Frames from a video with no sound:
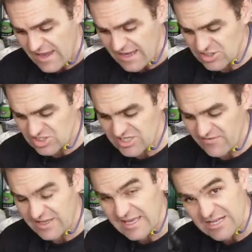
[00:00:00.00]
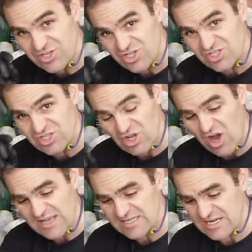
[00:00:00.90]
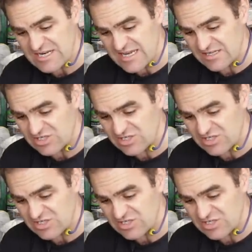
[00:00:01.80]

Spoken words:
and just see if I can get it just nice and neat